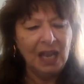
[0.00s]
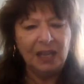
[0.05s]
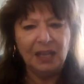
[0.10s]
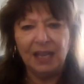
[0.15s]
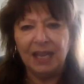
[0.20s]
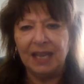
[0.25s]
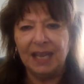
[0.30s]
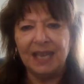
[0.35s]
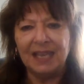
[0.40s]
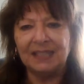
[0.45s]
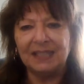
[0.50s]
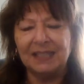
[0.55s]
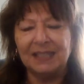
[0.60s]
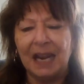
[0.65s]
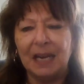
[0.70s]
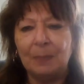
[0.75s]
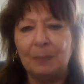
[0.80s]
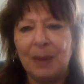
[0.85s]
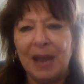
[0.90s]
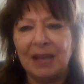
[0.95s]
it's
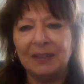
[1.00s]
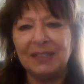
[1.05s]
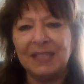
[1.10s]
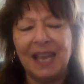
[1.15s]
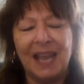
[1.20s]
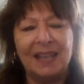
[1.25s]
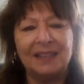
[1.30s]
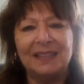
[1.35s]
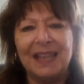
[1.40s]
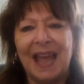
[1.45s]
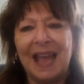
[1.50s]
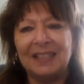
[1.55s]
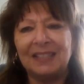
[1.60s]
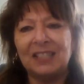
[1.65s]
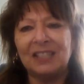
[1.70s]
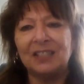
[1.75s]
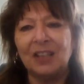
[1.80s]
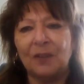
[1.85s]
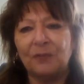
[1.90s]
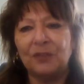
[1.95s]
not about that.
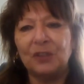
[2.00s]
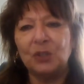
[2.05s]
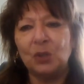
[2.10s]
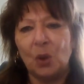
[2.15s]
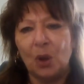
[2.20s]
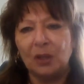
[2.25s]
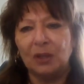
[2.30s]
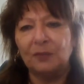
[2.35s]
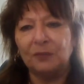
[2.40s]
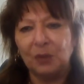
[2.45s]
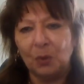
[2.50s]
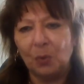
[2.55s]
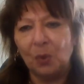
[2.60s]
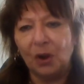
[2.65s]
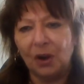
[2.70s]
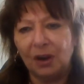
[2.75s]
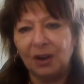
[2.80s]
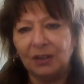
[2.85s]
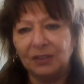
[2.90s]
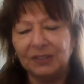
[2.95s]
That stuff is all of the
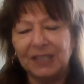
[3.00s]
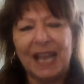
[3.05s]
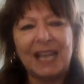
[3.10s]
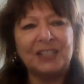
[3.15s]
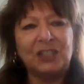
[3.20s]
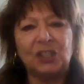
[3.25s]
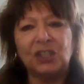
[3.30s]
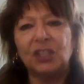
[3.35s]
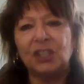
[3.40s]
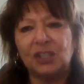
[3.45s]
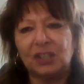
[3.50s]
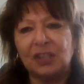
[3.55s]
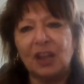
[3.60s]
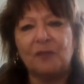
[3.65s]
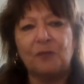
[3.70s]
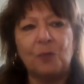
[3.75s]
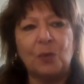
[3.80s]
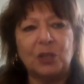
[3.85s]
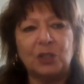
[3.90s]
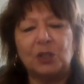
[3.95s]
world. That's the
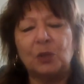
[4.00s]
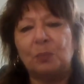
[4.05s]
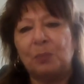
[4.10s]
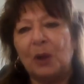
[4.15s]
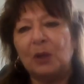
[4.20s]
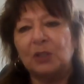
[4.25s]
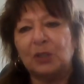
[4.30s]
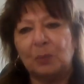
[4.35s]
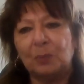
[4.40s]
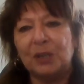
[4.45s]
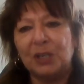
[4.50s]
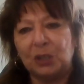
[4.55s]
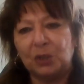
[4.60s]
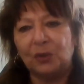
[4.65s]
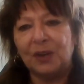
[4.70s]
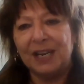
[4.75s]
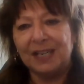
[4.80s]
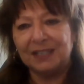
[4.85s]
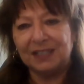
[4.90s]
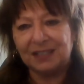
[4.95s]
stuff we're supposed to be
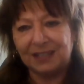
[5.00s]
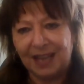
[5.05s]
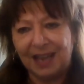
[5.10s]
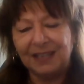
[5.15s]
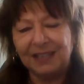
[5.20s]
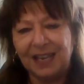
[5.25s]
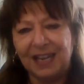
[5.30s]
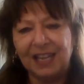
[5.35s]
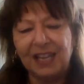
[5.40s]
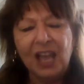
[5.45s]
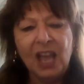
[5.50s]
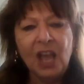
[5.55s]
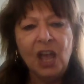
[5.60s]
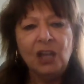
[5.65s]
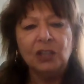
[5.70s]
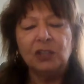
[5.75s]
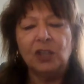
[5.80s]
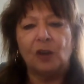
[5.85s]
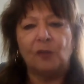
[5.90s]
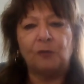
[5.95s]
transcending.
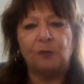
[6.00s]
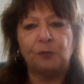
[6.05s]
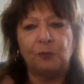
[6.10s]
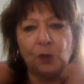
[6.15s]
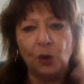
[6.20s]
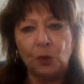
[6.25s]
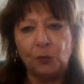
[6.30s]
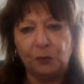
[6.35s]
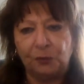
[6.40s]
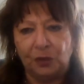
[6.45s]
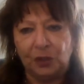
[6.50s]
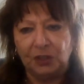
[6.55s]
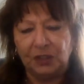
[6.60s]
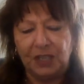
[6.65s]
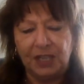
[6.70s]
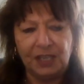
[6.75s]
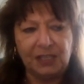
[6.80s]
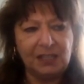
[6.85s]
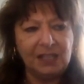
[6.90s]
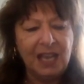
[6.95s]
The
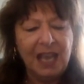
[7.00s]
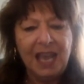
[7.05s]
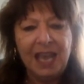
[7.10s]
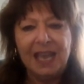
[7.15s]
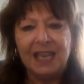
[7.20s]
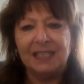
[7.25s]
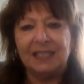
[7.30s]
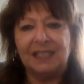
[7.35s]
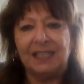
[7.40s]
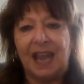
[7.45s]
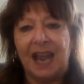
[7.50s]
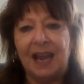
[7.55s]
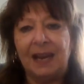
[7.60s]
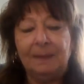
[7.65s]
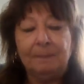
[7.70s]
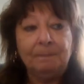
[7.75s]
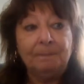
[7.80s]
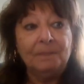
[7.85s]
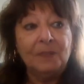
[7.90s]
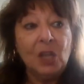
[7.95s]
fruitfulness is
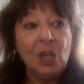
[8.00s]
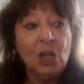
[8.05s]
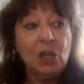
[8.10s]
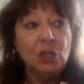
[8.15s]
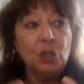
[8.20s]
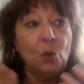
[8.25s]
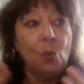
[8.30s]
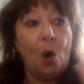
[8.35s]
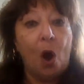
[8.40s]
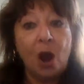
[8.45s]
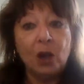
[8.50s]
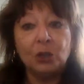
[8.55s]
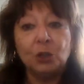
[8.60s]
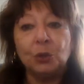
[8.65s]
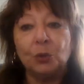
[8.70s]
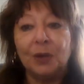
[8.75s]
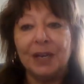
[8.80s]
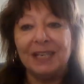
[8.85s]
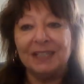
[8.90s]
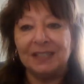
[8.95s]
that you are
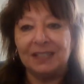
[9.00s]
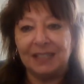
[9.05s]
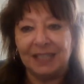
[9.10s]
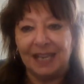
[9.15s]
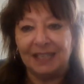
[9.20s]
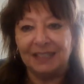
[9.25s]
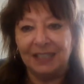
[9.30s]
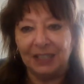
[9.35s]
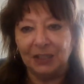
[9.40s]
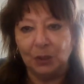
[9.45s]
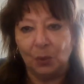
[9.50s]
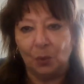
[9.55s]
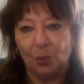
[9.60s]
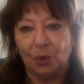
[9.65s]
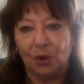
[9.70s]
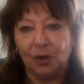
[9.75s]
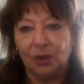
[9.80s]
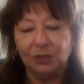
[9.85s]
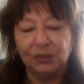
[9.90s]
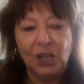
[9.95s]
transcending the
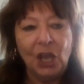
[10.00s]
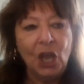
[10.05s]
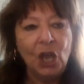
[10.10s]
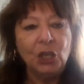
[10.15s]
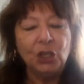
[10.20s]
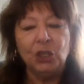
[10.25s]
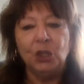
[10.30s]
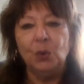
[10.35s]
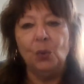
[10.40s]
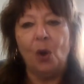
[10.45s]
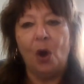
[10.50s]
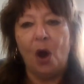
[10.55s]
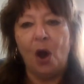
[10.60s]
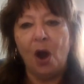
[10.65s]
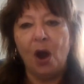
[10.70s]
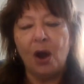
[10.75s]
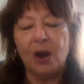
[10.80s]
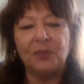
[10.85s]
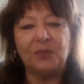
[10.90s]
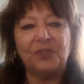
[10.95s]
world. You
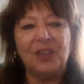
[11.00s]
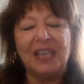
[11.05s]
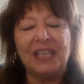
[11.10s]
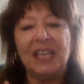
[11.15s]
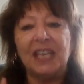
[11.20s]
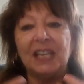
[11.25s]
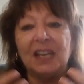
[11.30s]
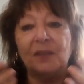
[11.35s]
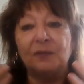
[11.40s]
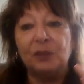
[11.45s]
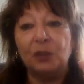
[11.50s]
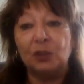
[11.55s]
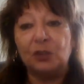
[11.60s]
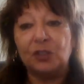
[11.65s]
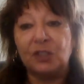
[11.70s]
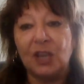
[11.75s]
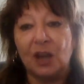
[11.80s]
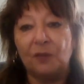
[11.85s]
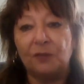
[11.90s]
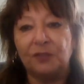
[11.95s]
are thinking of
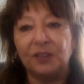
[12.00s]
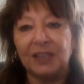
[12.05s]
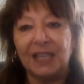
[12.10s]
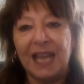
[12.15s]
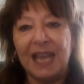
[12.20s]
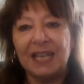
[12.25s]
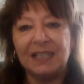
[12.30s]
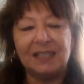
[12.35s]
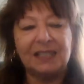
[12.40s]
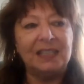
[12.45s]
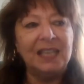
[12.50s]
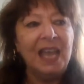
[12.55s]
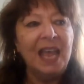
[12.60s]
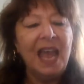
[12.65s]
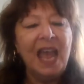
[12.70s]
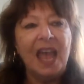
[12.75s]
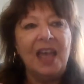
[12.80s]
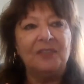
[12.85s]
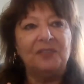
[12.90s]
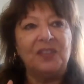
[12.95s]
yourself less
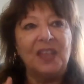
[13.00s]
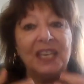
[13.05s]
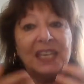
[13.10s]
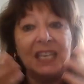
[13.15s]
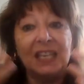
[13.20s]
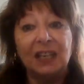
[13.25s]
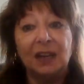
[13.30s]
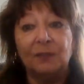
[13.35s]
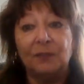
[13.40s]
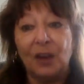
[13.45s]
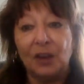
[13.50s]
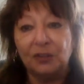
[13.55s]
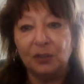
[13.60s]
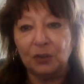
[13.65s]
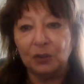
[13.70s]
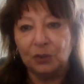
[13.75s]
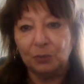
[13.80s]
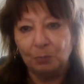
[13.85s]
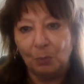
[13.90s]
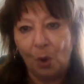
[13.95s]
and thinking of
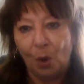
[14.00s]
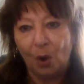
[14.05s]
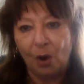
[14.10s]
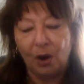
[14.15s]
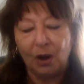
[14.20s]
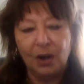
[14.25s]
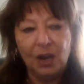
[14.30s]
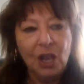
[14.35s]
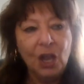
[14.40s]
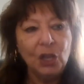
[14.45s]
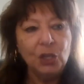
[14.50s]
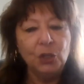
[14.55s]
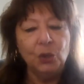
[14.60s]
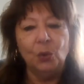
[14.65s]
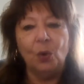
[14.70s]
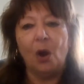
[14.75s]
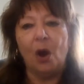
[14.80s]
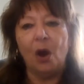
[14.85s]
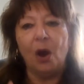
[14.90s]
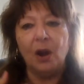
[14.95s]
others more.
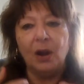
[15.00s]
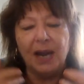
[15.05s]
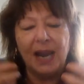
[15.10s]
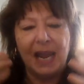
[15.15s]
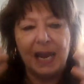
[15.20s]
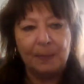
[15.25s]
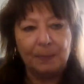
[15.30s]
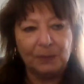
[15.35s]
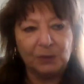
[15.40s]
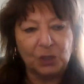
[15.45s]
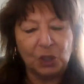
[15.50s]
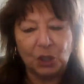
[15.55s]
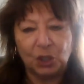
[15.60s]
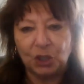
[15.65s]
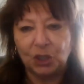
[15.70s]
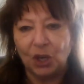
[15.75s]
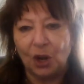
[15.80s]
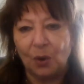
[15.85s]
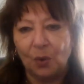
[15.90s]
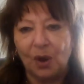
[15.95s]
You are able to
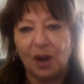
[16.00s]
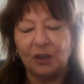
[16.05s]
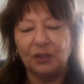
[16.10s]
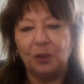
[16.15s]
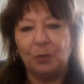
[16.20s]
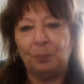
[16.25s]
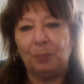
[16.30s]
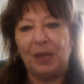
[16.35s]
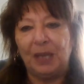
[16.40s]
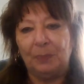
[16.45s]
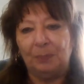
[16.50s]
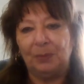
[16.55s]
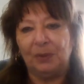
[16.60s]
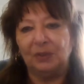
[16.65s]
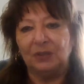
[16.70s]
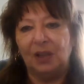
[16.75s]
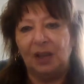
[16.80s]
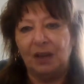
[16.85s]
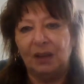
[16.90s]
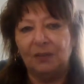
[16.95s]
show other people
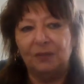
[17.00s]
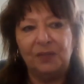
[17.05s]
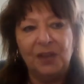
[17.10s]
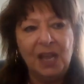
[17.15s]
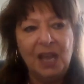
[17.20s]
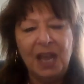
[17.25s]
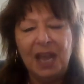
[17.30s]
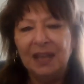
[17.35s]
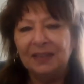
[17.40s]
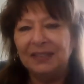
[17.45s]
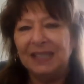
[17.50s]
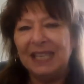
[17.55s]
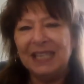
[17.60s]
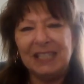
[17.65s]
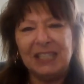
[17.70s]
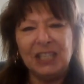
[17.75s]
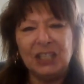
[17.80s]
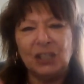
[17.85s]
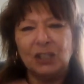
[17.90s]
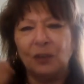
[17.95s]
love.
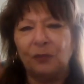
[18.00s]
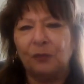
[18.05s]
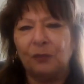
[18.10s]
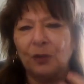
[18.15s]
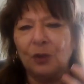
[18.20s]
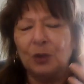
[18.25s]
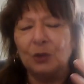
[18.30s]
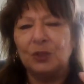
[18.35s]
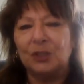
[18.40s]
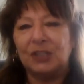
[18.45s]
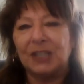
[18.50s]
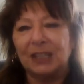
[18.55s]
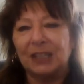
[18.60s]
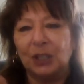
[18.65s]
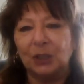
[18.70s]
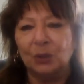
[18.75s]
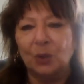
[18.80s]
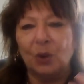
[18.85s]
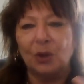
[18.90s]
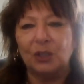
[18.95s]
This is the fruits that
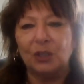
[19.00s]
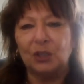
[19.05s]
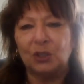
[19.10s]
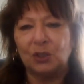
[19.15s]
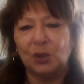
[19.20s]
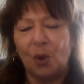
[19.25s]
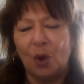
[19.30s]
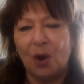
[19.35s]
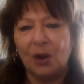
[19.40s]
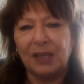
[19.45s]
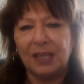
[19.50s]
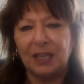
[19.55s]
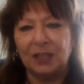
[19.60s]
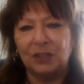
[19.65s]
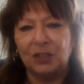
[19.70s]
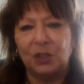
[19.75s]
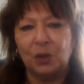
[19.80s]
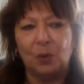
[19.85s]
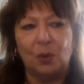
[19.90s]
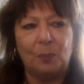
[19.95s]
the Lord is talking
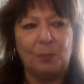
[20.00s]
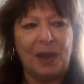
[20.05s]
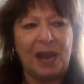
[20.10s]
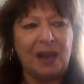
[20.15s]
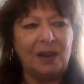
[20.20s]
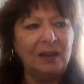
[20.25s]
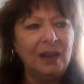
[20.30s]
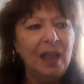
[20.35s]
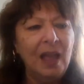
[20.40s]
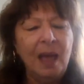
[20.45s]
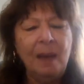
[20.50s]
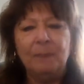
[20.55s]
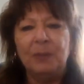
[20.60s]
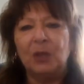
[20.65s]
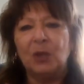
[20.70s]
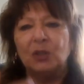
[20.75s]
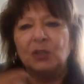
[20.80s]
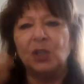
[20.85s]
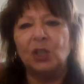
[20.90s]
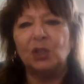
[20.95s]
to you about
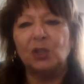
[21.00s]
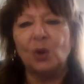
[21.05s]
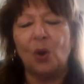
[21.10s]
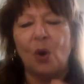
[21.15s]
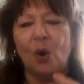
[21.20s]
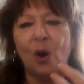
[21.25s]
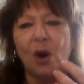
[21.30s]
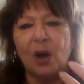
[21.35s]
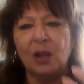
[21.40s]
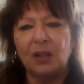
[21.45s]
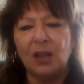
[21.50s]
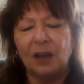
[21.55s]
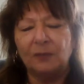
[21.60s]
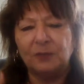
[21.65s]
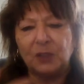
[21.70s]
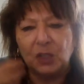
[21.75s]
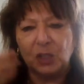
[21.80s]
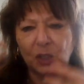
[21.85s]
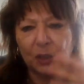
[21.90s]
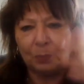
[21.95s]
because it's all
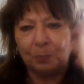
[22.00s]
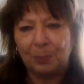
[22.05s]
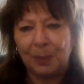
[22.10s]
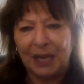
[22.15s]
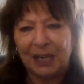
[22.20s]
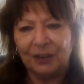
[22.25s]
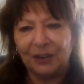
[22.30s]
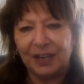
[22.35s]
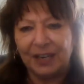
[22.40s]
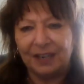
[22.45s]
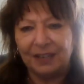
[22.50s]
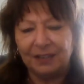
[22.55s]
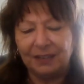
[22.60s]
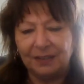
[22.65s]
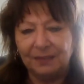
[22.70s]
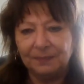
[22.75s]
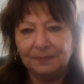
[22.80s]
of the spirit.